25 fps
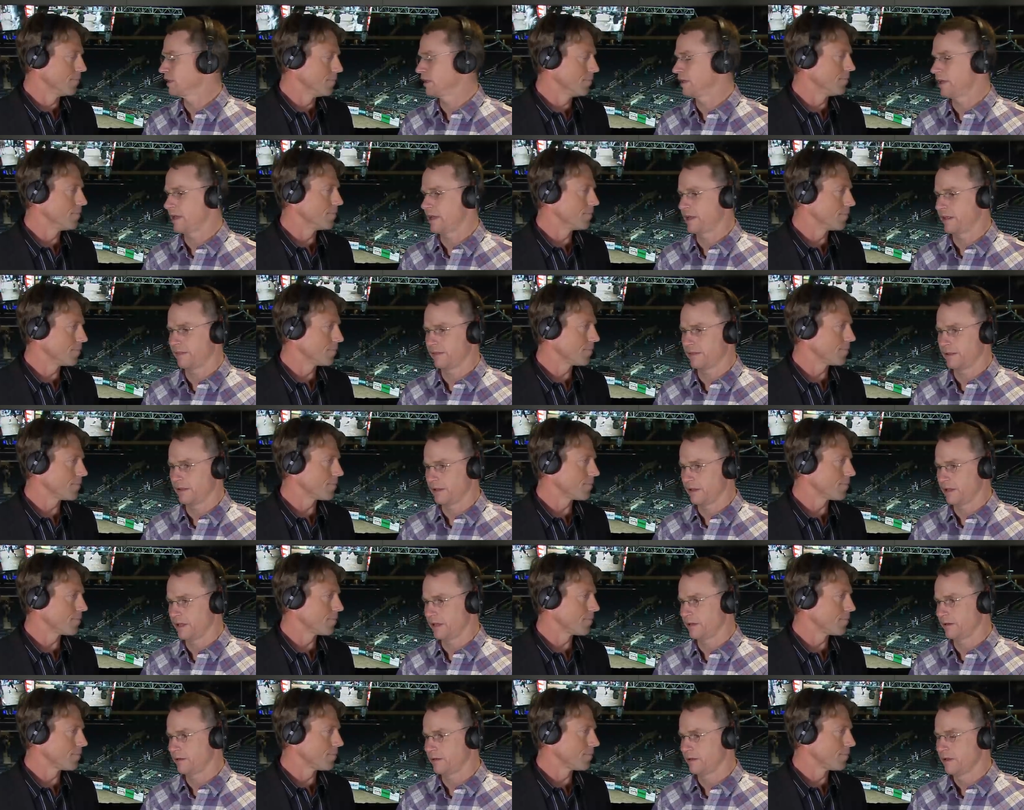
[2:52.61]
Speaker 1: mm-hmm. and and
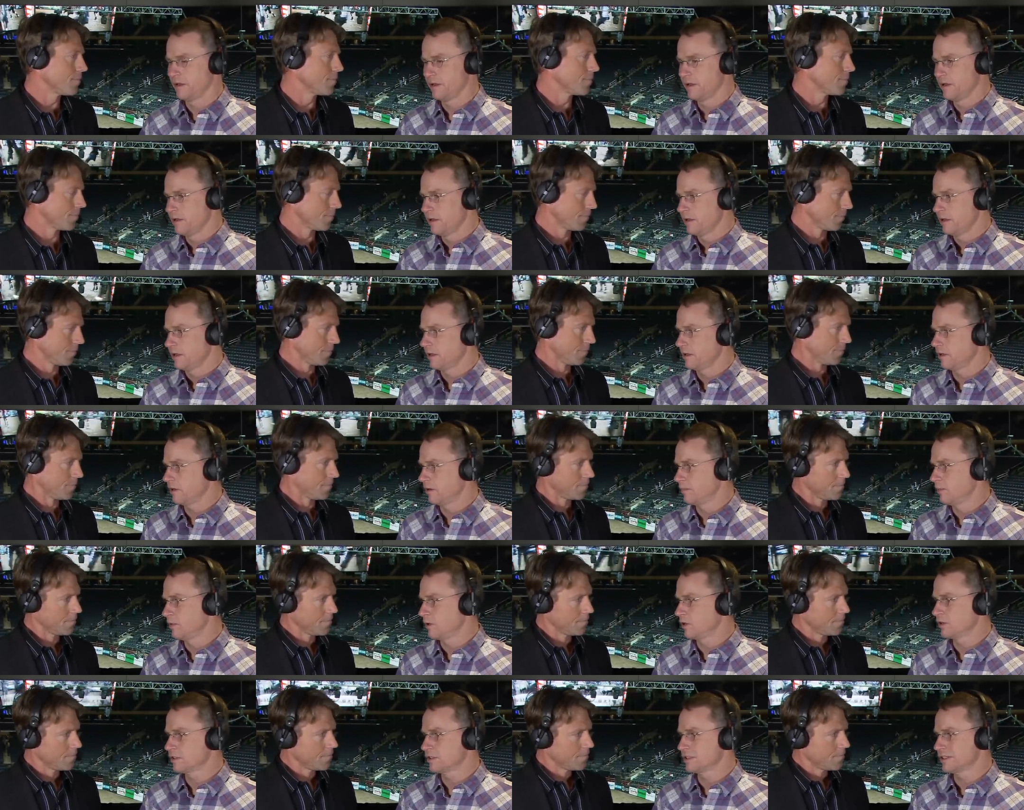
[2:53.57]
and you know,
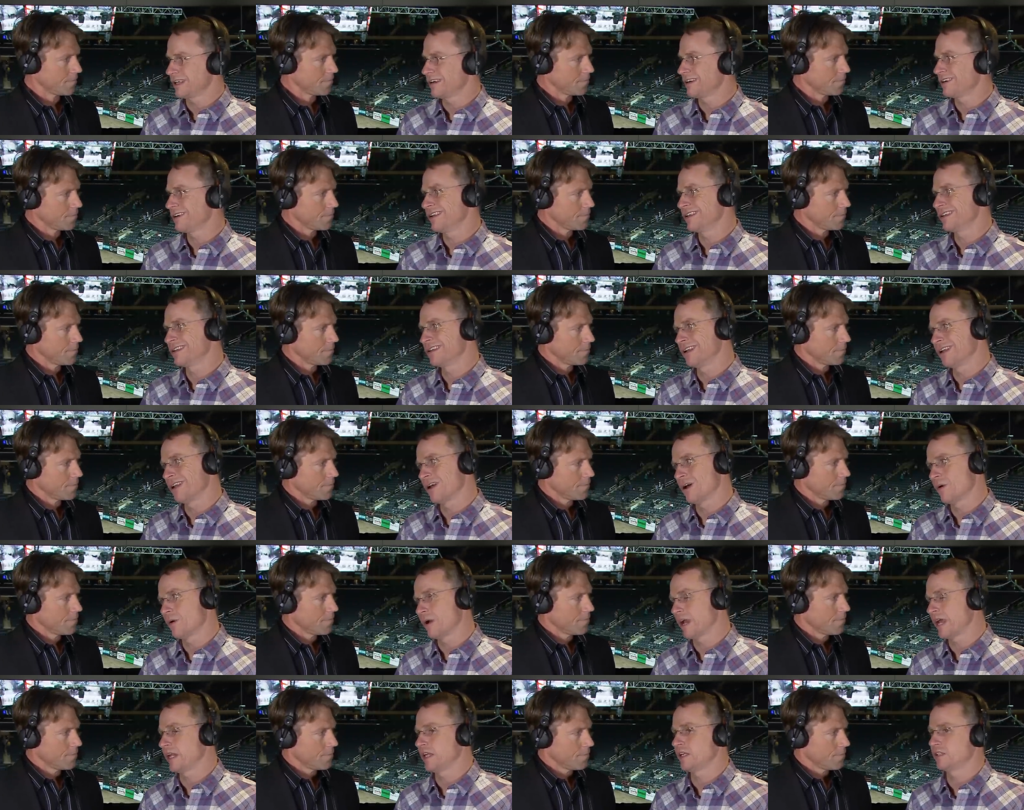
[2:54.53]
bulls that are in the
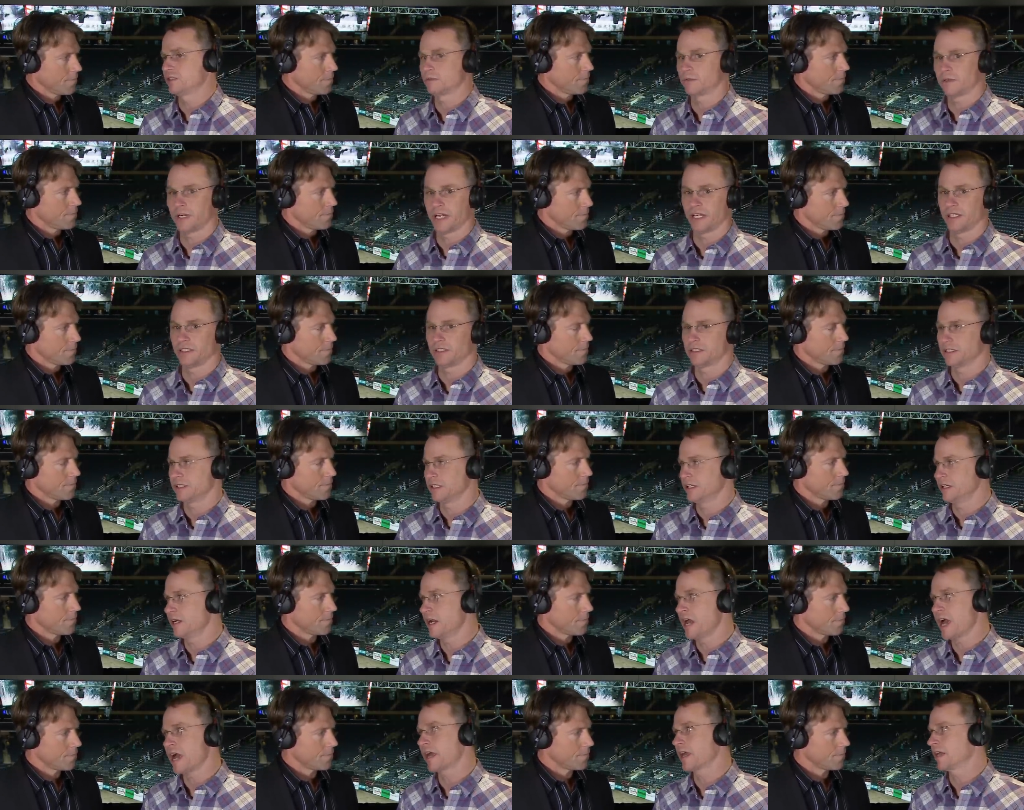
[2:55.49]
low 80s range,
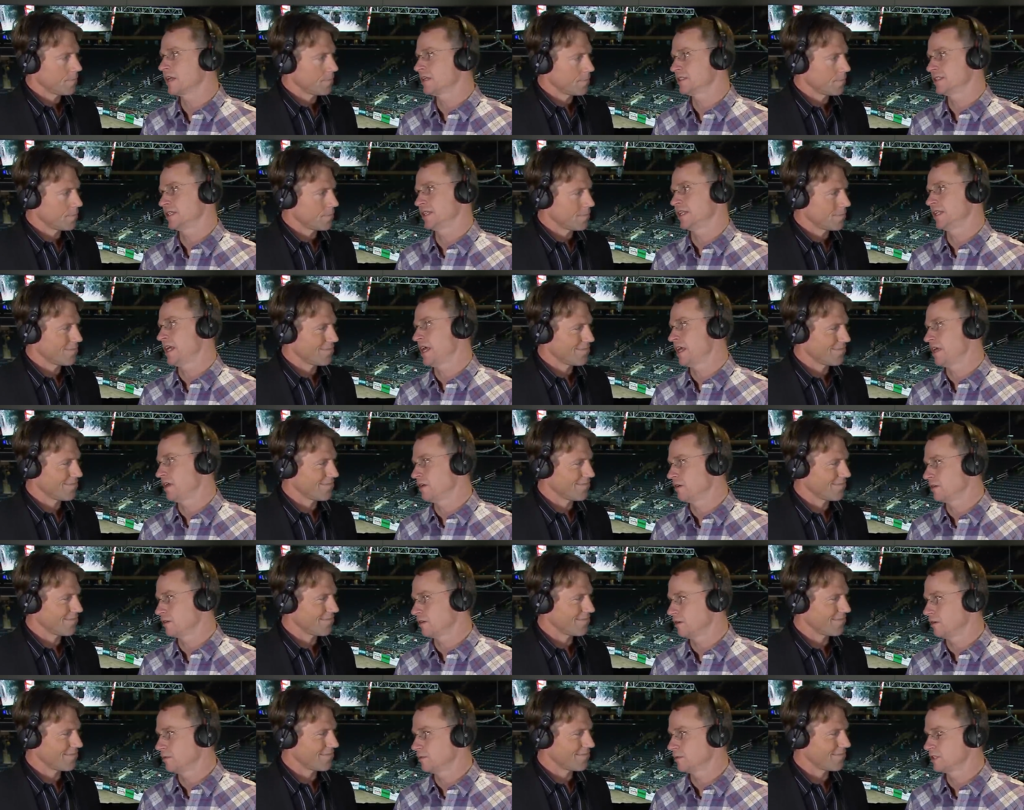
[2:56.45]
you're not going to see that in
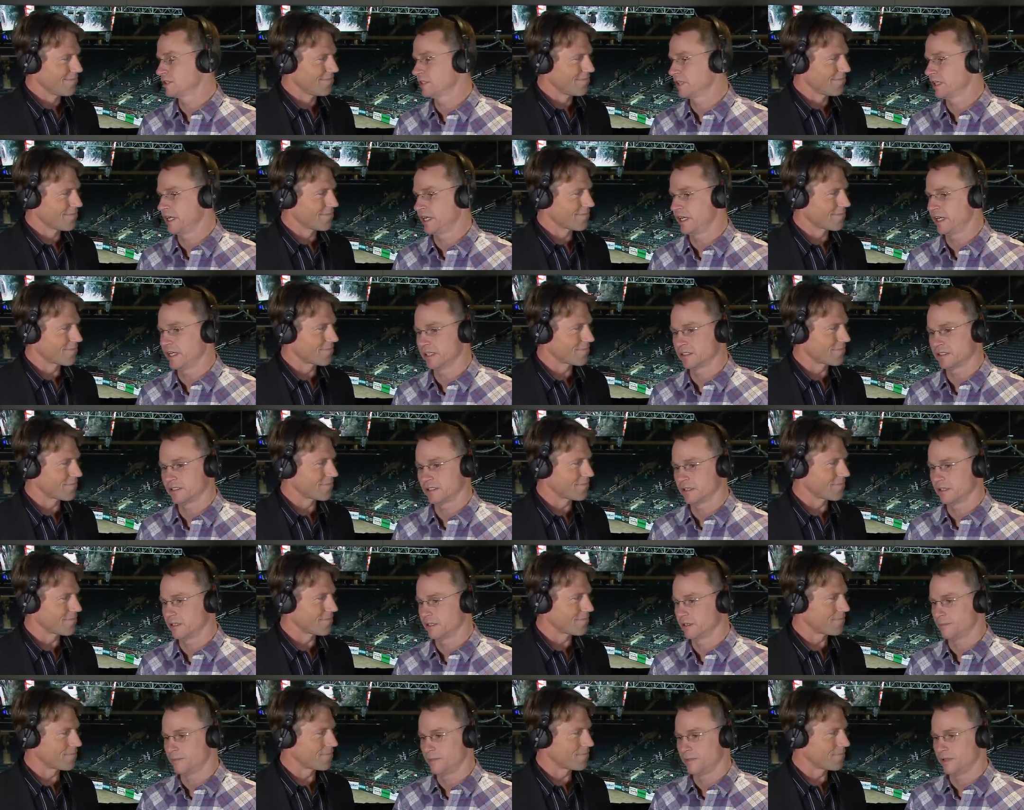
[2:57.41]
Oklahoma City. It's
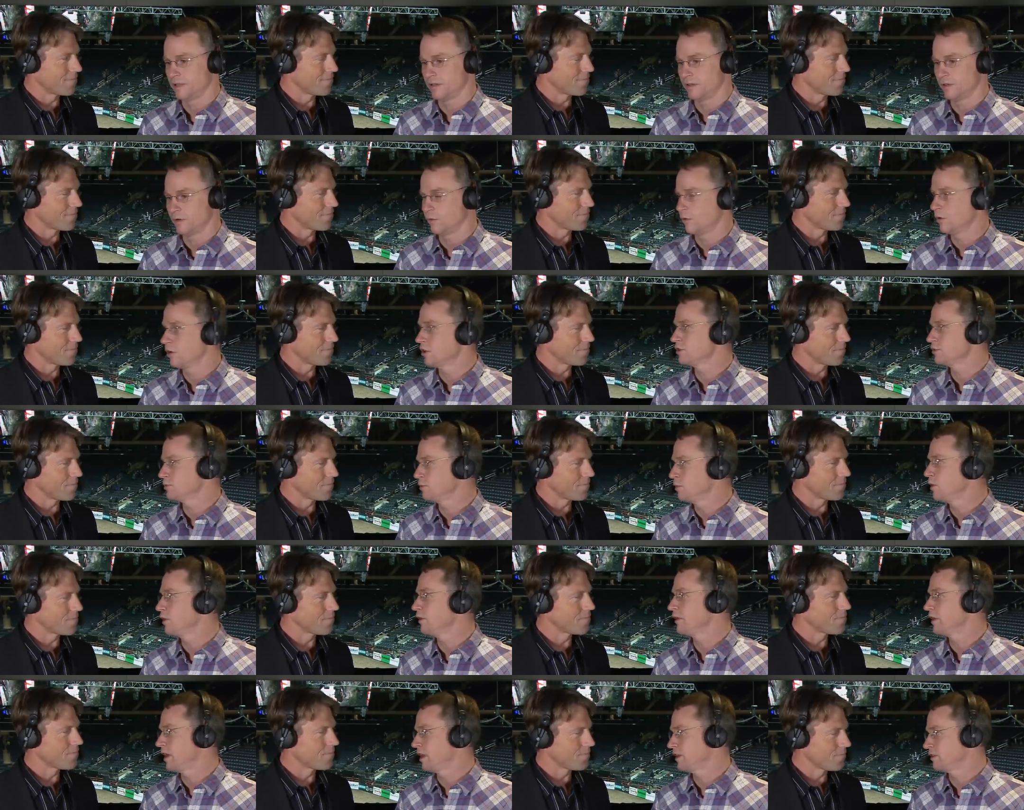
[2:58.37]
going to be the worst
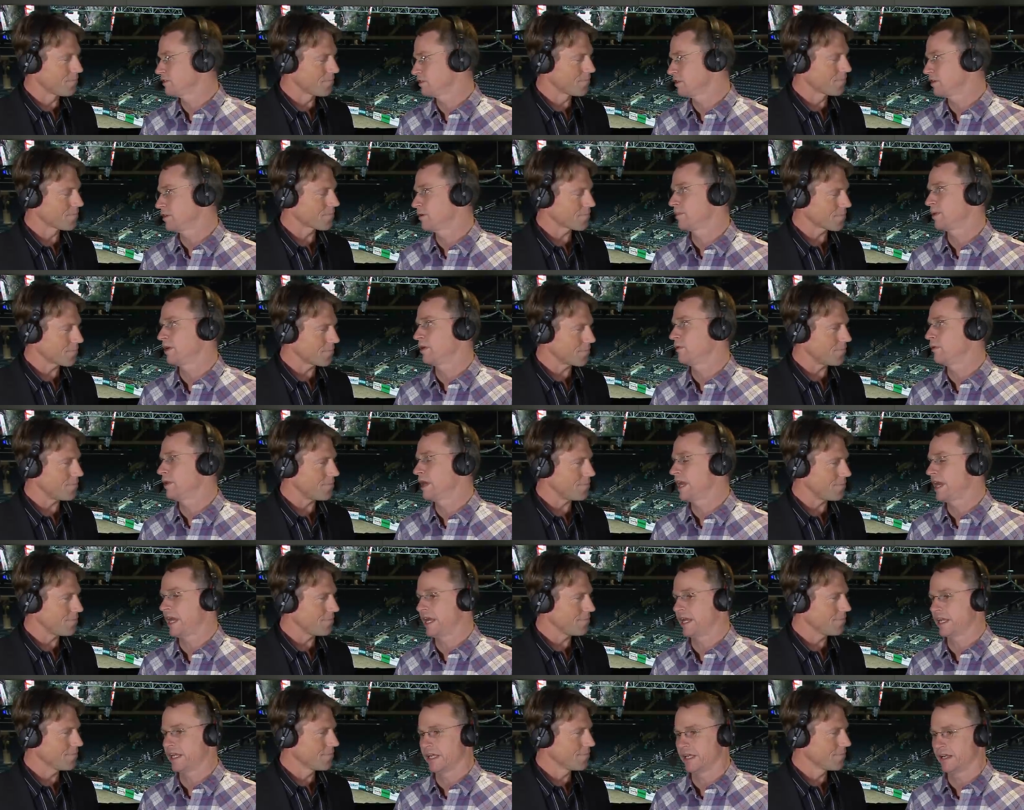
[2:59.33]
bull there is going to be
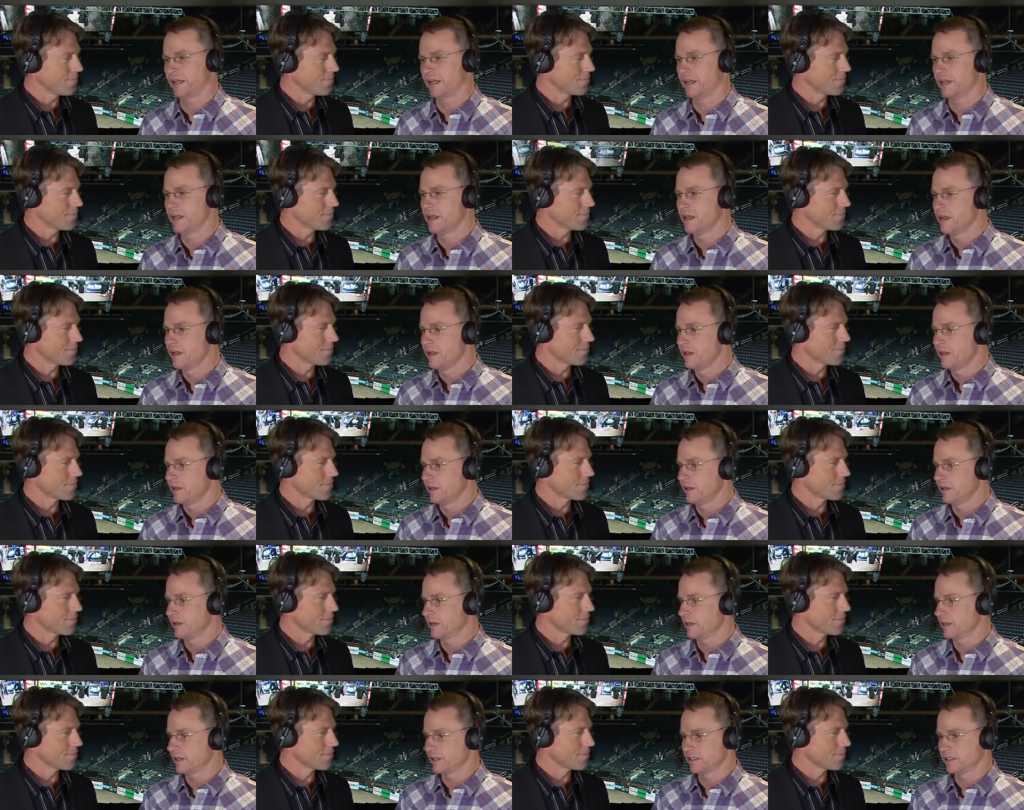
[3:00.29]
rank, and
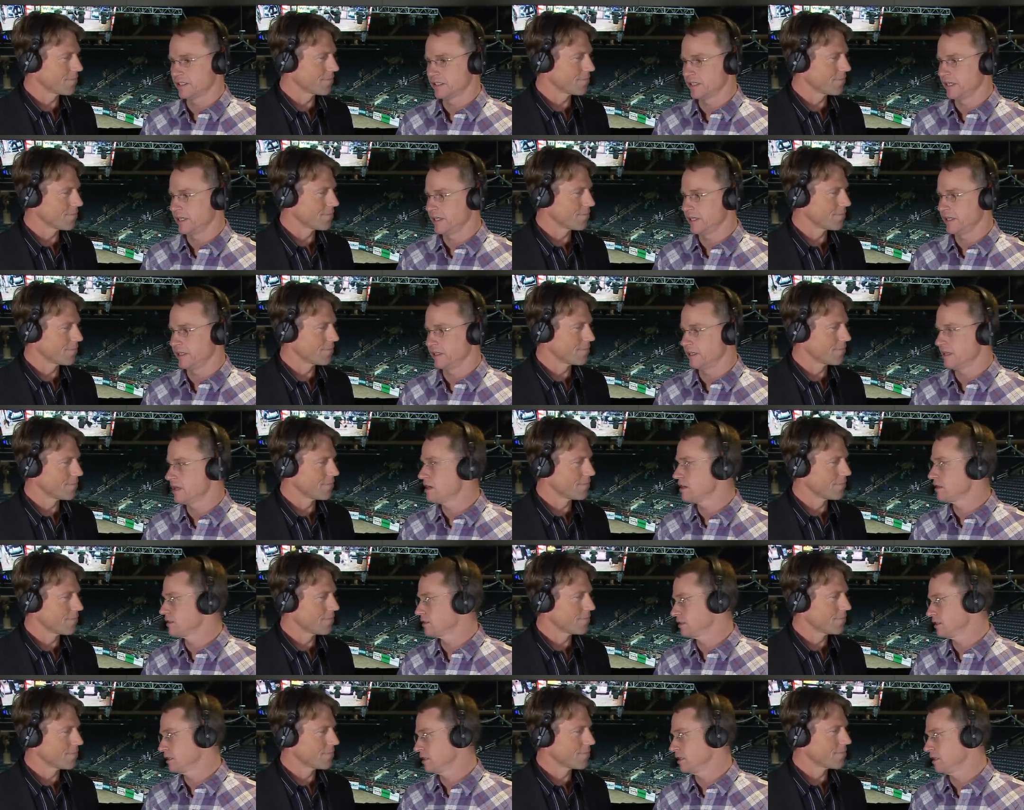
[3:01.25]
you're going to see
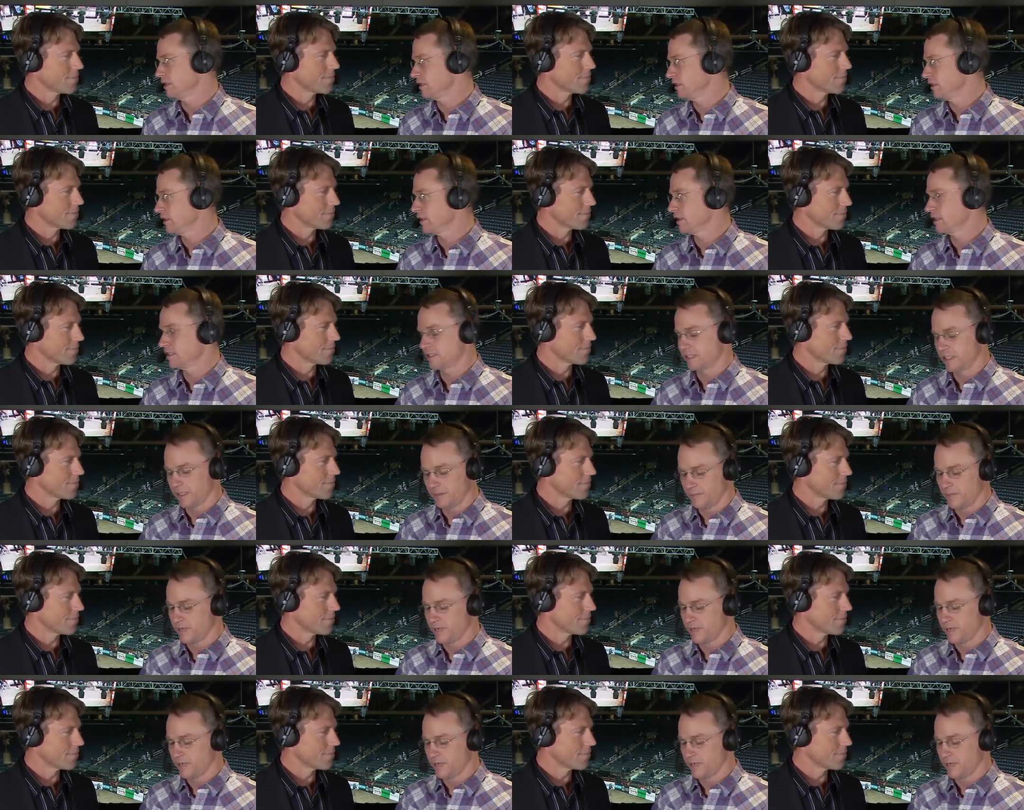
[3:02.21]
Long John, you're going to see